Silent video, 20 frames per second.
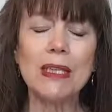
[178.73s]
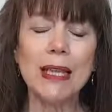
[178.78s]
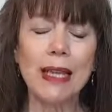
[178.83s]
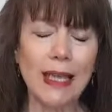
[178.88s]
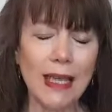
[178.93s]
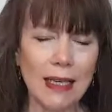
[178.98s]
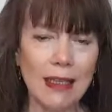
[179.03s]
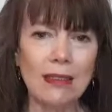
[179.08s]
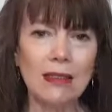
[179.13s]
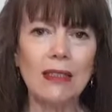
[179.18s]

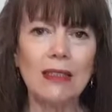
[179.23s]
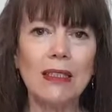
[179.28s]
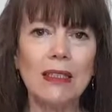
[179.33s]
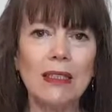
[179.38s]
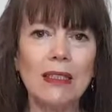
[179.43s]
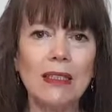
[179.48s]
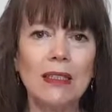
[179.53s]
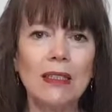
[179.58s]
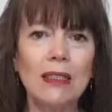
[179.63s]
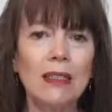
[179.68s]
down
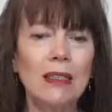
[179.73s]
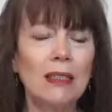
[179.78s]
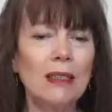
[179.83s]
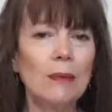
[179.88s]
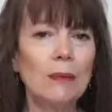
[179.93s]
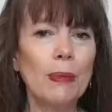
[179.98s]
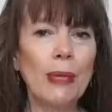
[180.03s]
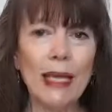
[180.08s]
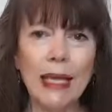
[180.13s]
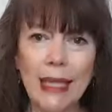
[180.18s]

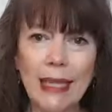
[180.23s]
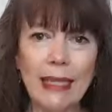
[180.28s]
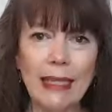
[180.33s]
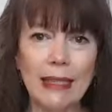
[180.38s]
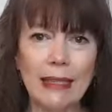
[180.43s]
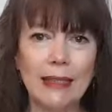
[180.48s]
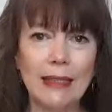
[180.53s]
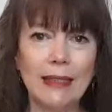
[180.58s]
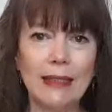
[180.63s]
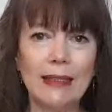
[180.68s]

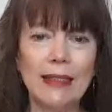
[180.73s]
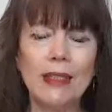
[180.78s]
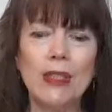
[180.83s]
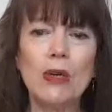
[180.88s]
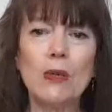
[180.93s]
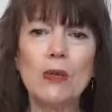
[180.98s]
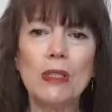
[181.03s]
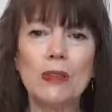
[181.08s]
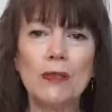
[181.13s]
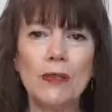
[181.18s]
pain
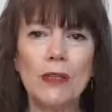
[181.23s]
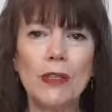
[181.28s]
that I